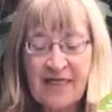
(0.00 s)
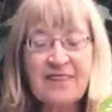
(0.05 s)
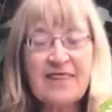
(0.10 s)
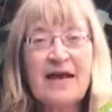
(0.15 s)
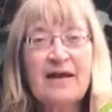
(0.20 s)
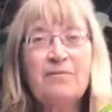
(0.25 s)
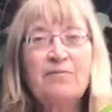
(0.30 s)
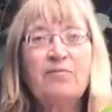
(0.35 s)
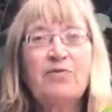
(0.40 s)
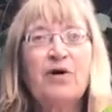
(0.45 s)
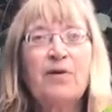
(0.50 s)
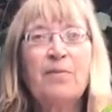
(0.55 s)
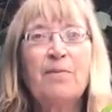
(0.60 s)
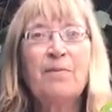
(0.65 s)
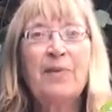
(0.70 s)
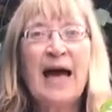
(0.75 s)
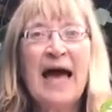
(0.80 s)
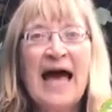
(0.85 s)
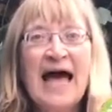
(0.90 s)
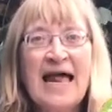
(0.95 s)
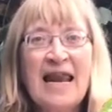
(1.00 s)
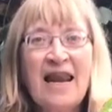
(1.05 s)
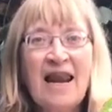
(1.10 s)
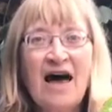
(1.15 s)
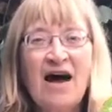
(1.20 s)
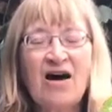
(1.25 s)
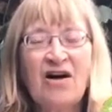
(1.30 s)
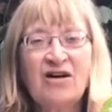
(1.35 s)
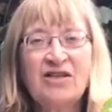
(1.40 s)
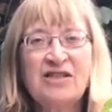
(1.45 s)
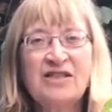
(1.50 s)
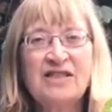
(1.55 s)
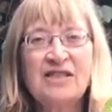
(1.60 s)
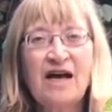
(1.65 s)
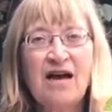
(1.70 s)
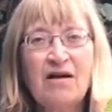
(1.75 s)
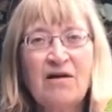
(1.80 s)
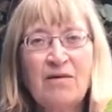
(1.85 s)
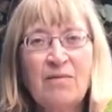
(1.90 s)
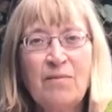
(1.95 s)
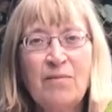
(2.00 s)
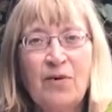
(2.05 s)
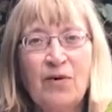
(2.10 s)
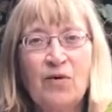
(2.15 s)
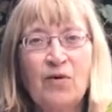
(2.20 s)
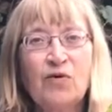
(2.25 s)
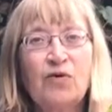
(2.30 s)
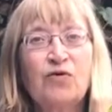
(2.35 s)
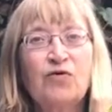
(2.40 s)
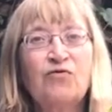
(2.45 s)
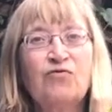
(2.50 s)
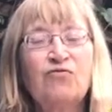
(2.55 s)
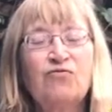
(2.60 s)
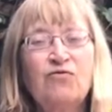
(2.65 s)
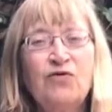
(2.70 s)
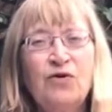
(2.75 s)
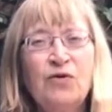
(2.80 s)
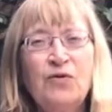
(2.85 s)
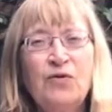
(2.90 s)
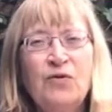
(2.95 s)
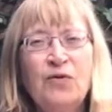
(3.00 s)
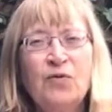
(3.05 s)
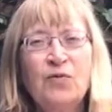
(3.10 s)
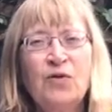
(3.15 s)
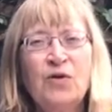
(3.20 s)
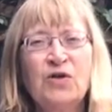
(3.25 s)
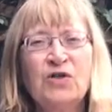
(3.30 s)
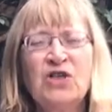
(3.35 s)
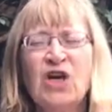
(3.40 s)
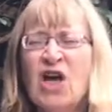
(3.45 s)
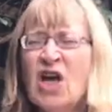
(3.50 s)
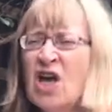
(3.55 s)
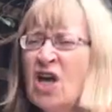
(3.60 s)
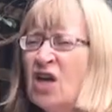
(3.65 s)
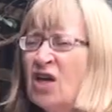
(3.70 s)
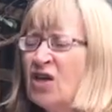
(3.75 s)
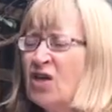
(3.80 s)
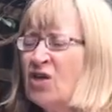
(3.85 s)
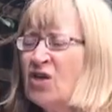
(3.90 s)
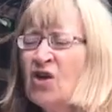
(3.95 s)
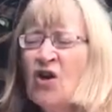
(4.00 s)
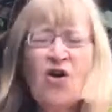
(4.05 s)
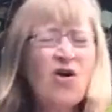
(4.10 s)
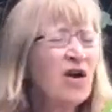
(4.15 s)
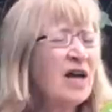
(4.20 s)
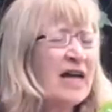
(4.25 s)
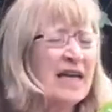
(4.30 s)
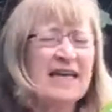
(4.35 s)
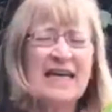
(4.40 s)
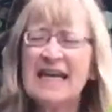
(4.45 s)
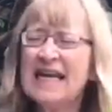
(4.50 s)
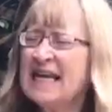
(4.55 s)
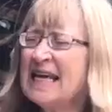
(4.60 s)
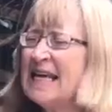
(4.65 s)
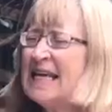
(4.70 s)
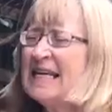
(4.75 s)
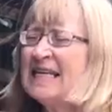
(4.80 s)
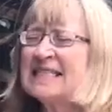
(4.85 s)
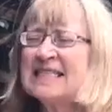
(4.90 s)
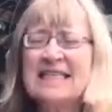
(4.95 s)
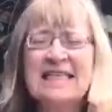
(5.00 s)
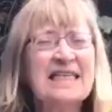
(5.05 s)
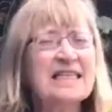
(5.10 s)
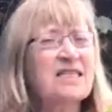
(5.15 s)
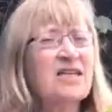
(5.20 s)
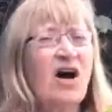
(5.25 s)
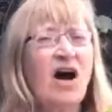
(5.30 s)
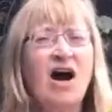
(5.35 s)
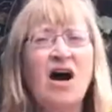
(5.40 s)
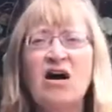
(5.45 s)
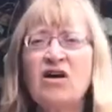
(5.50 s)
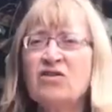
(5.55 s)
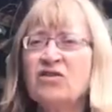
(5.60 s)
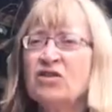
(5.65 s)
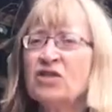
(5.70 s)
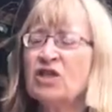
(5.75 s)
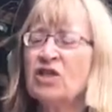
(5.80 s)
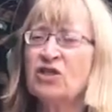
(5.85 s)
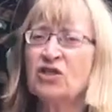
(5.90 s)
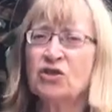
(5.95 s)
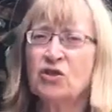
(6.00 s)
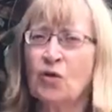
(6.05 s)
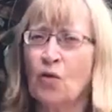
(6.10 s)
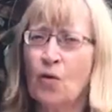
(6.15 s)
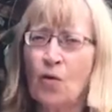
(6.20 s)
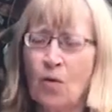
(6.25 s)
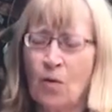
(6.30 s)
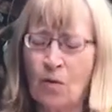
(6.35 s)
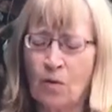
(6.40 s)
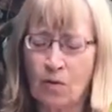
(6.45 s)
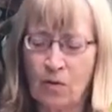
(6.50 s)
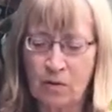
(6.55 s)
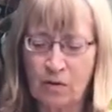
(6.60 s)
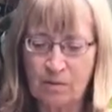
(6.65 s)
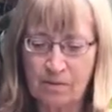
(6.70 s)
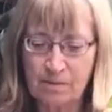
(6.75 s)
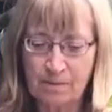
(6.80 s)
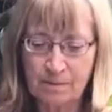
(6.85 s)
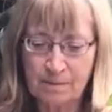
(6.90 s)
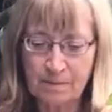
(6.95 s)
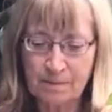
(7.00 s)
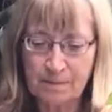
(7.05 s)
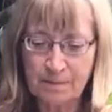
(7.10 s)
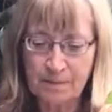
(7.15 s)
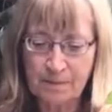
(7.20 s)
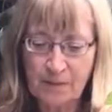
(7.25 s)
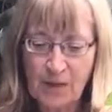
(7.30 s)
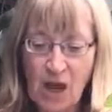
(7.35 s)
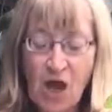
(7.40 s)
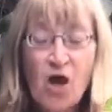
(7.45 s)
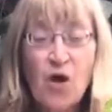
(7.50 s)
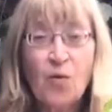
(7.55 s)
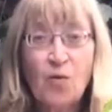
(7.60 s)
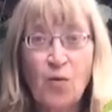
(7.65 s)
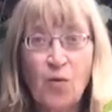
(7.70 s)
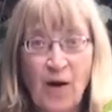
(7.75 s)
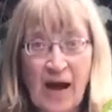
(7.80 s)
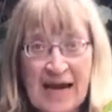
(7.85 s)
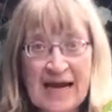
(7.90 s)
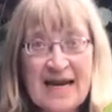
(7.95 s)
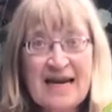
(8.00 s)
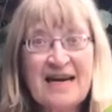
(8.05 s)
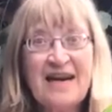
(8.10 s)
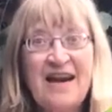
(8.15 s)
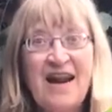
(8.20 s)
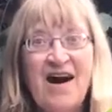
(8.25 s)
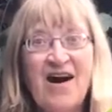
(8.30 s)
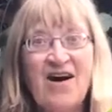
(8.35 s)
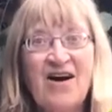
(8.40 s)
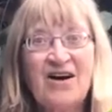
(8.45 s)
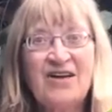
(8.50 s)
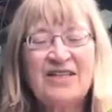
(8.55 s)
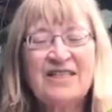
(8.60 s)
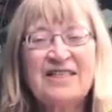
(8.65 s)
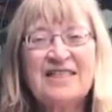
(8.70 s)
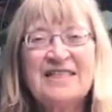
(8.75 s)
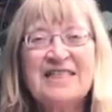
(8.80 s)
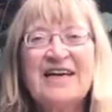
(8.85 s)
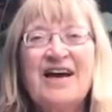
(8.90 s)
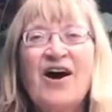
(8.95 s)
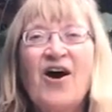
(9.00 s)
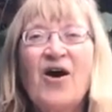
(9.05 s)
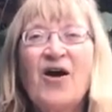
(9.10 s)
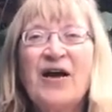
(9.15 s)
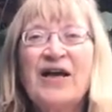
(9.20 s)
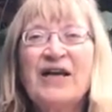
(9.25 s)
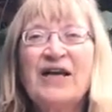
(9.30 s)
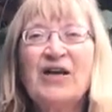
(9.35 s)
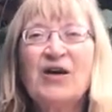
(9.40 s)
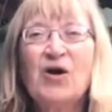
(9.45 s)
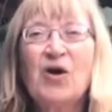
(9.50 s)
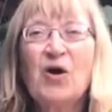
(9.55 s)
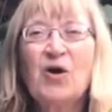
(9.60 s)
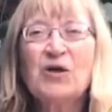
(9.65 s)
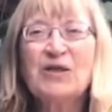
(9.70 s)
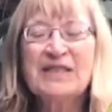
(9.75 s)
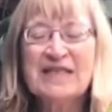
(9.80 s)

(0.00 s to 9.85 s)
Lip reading: then propel our dung ball through the wood. Not an easy task at all. When at last I got